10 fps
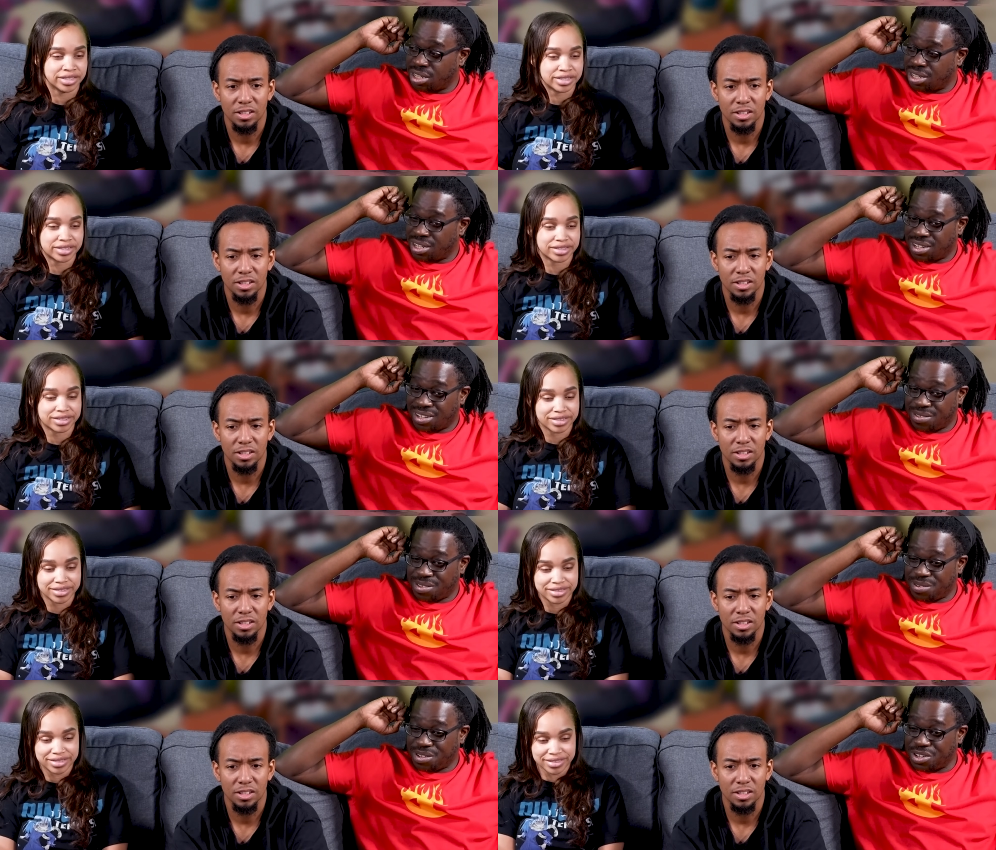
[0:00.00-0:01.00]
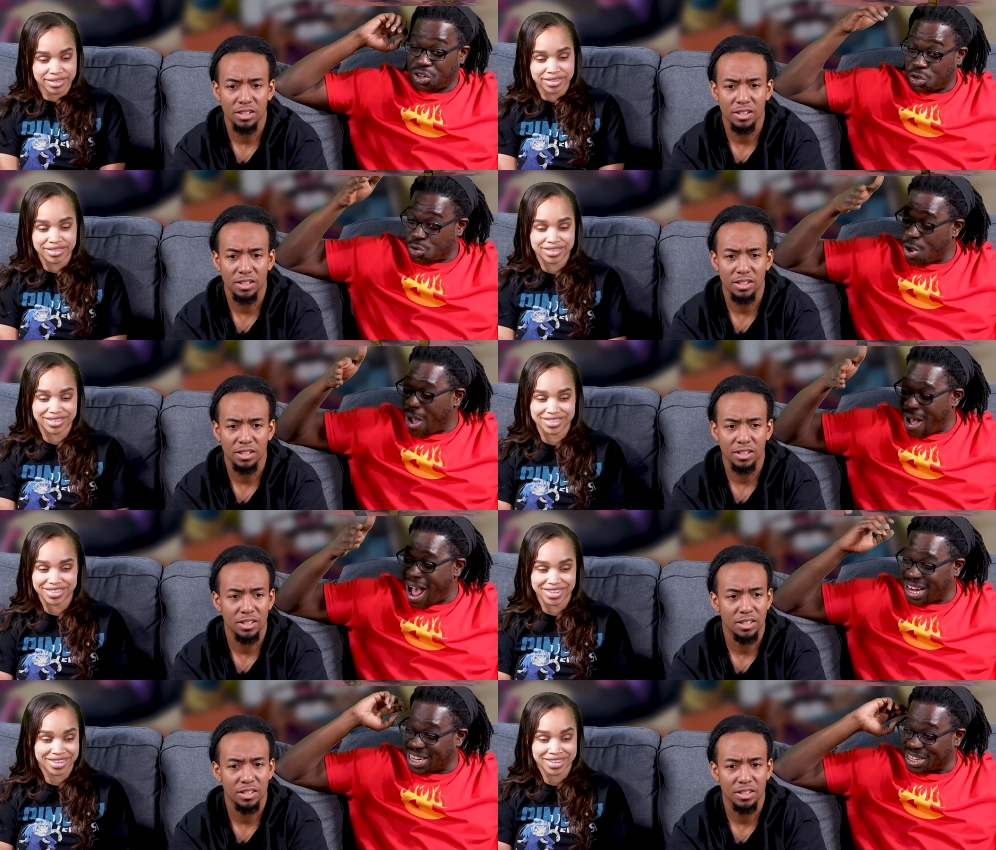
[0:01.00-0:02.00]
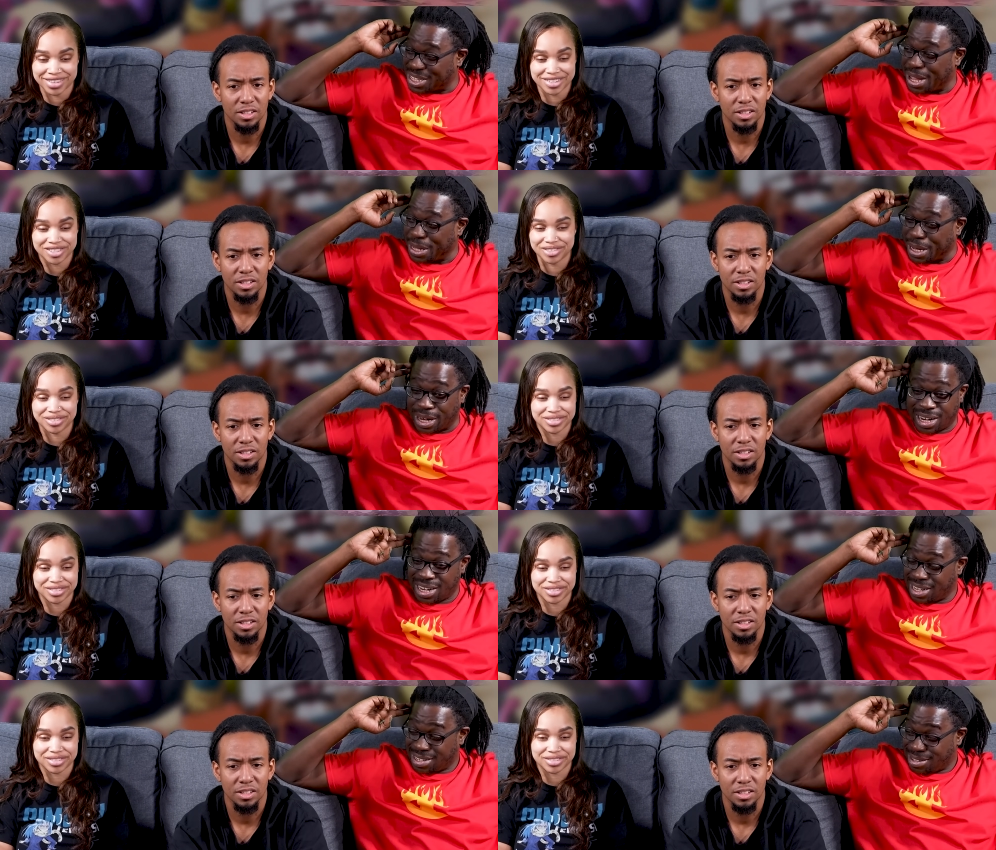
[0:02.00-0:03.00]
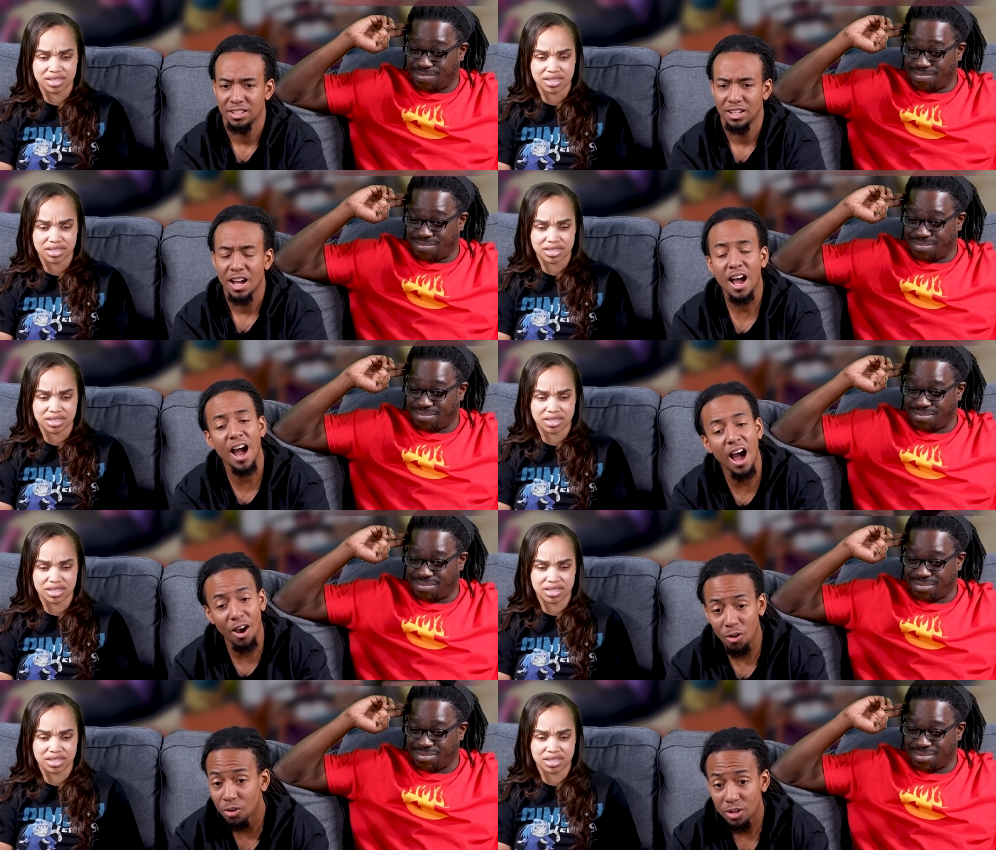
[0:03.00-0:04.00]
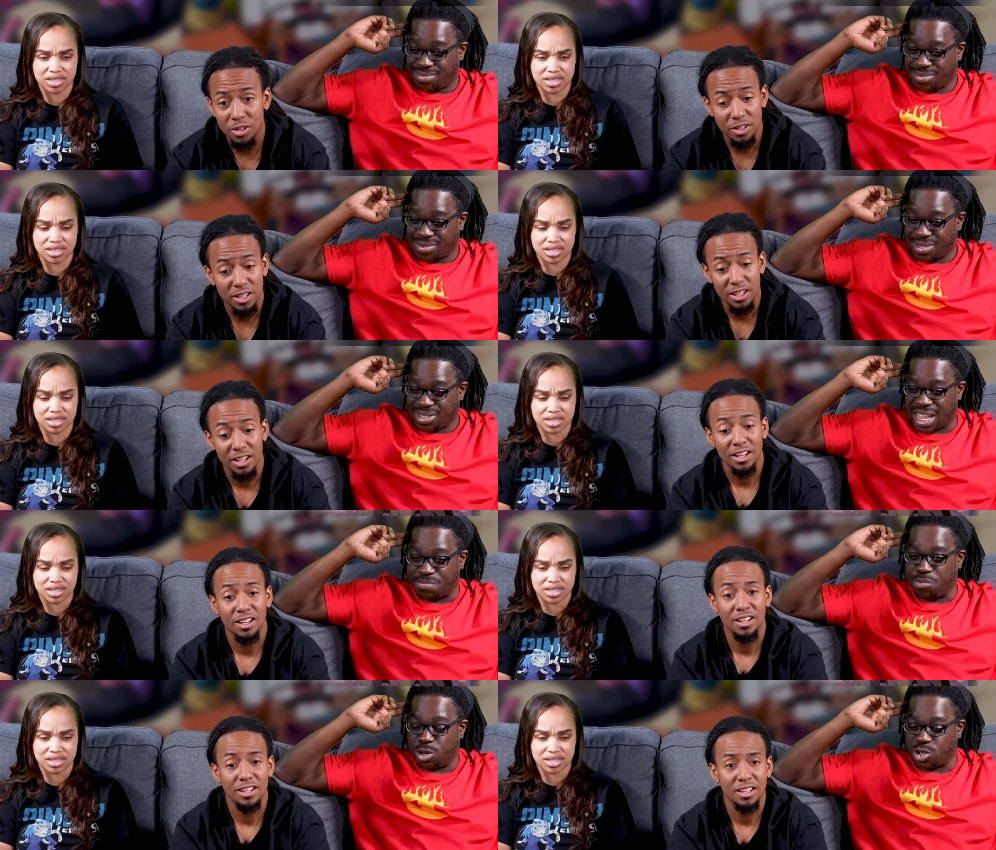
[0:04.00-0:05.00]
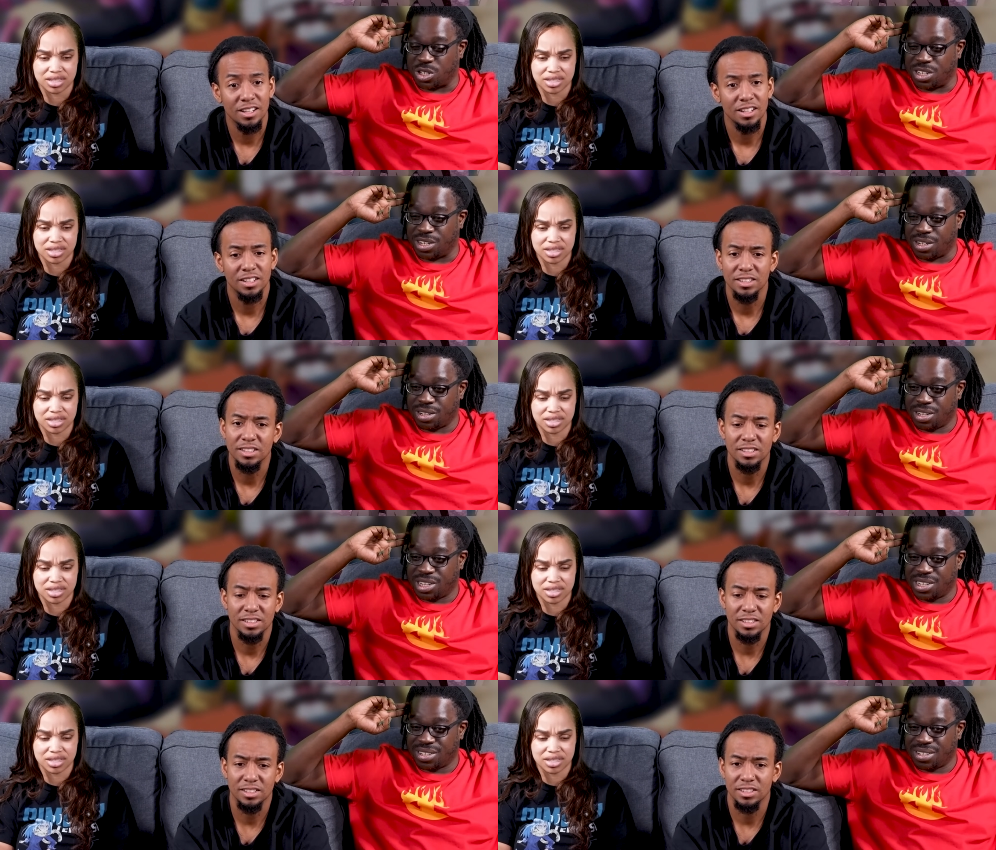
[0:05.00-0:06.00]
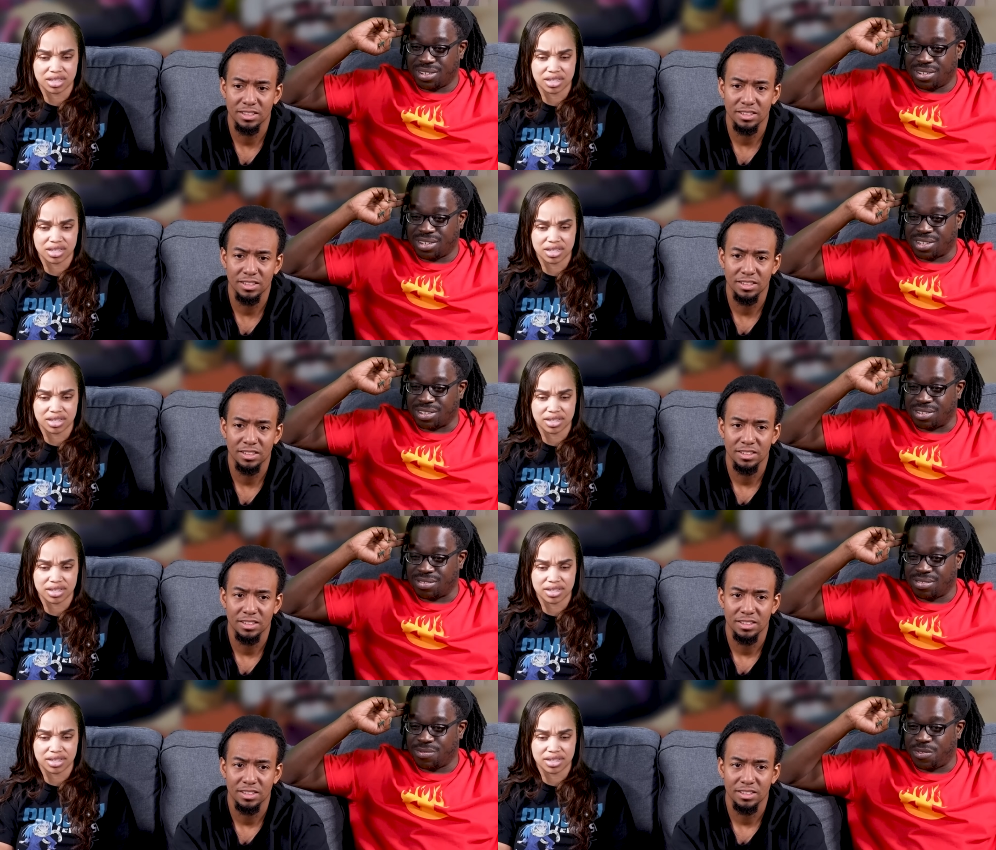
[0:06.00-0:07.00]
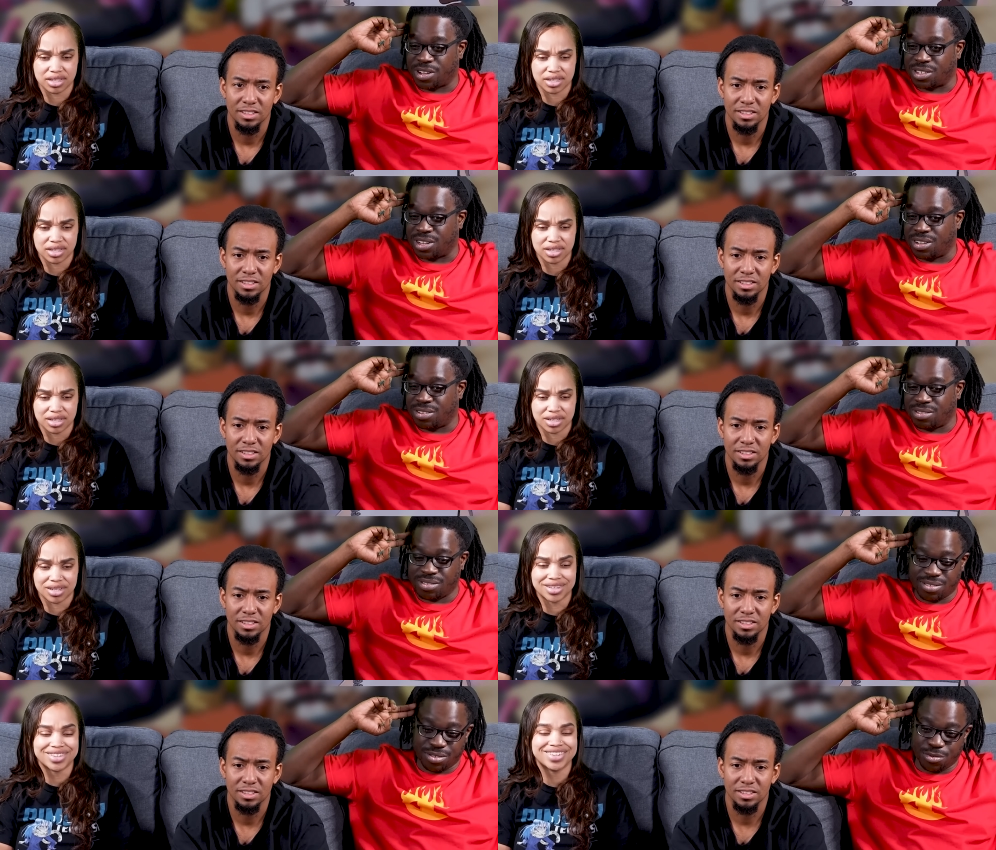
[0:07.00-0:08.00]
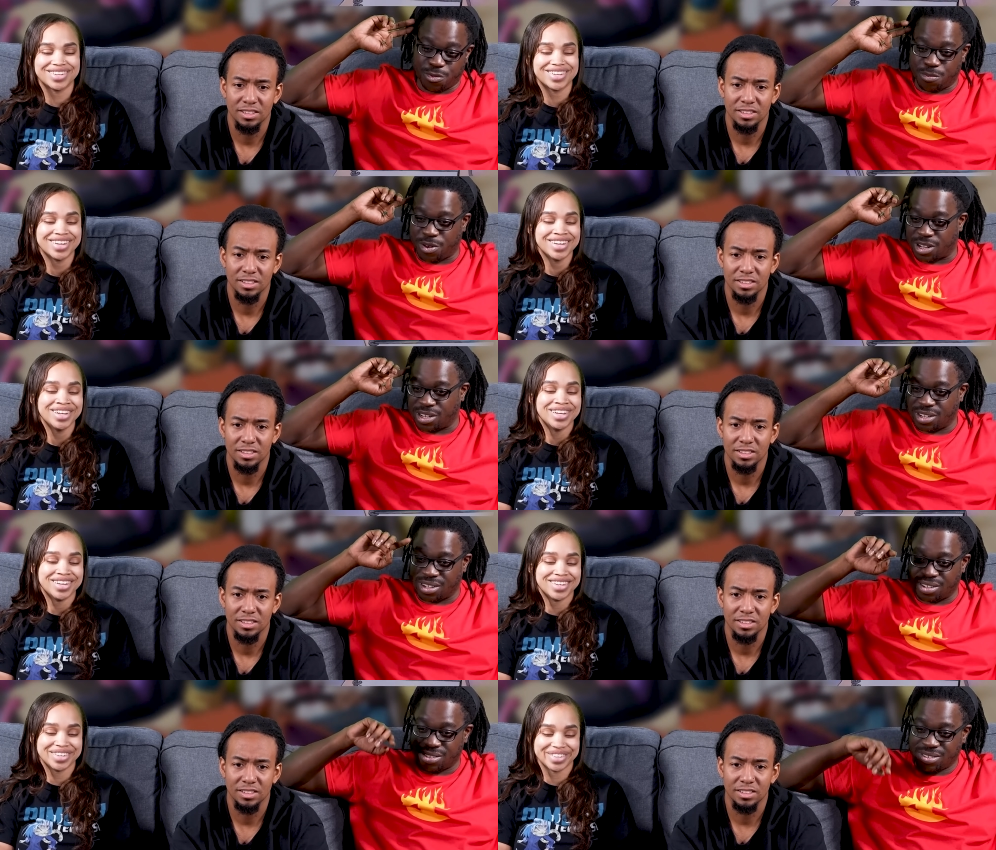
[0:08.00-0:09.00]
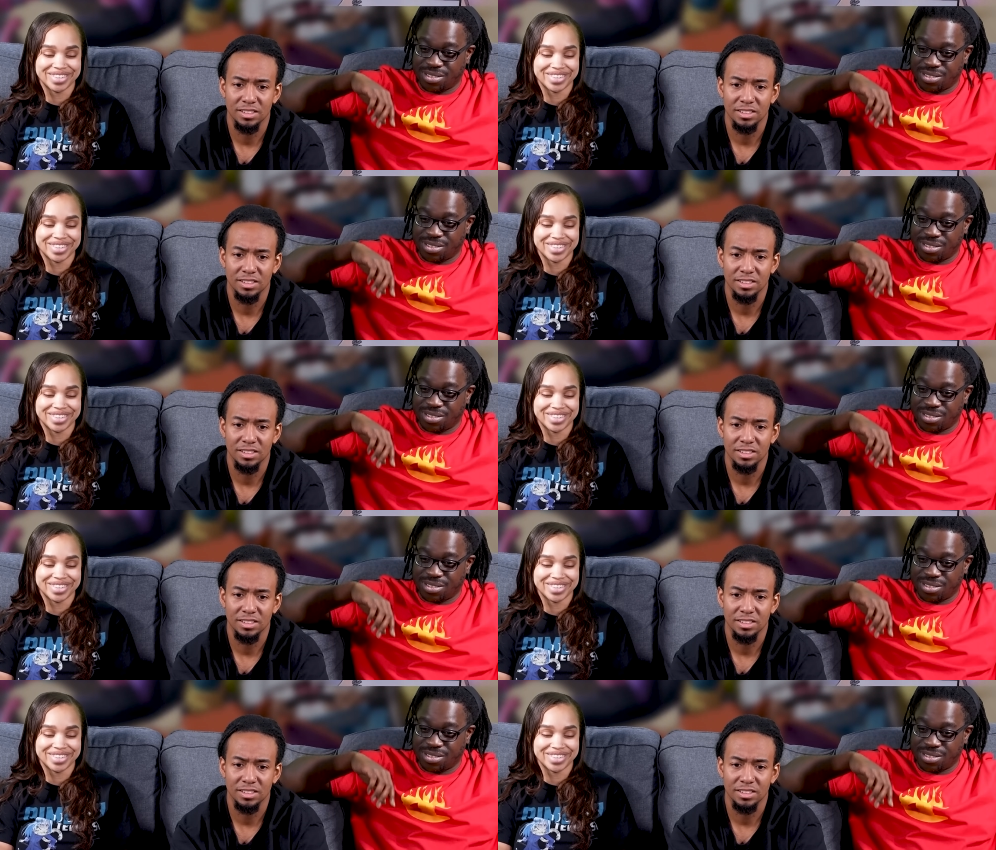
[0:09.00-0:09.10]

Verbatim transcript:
Speaker 1: is. You know how hot it is out there.
Speaker 2: How?
Speaker 1: That's bullshit. Nigga, fuck is that? a dude from fucking